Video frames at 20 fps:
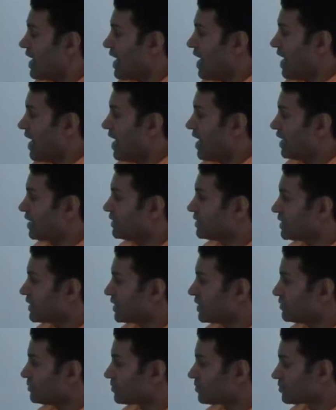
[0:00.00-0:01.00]
and
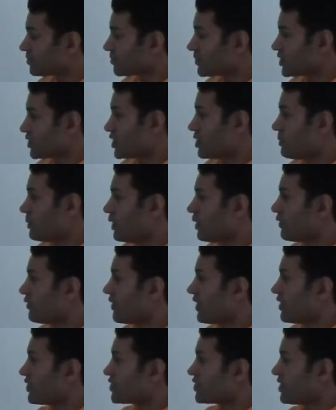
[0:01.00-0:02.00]
to
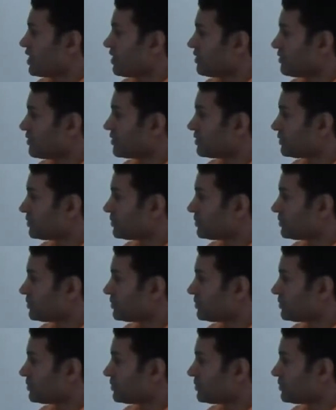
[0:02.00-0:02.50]
purify yourself.